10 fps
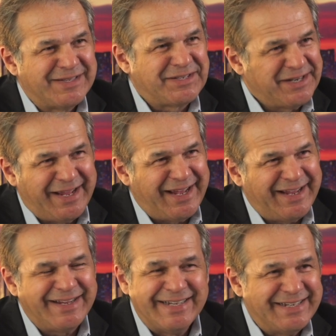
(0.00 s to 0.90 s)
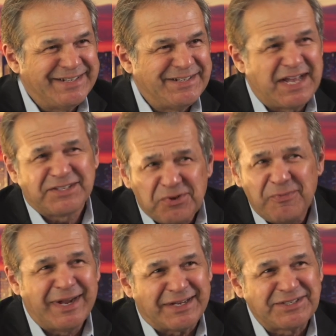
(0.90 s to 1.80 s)
Today, not so
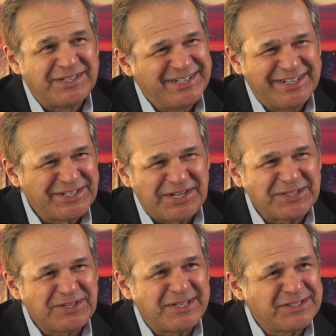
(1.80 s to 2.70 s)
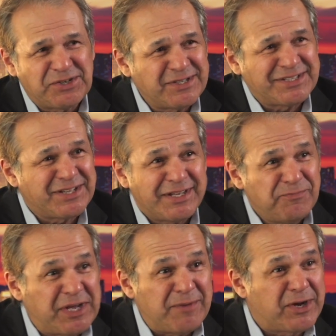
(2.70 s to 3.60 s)
much. Not so, it's
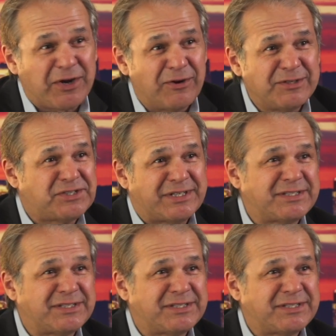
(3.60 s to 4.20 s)
become a currency.